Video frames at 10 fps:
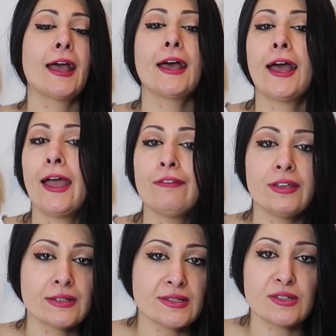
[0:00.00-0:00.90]

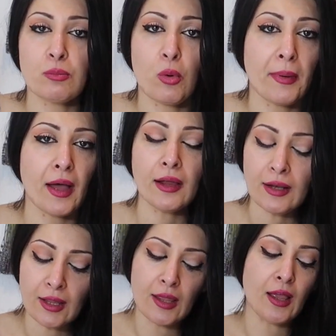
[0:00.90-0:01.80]
heaviest
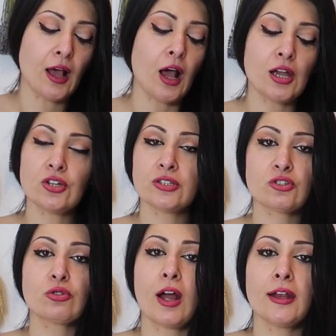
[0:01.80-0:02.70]
mobile. I
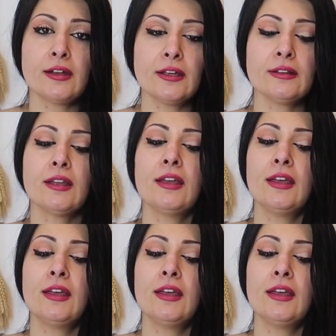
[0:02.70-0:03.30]
just tried it,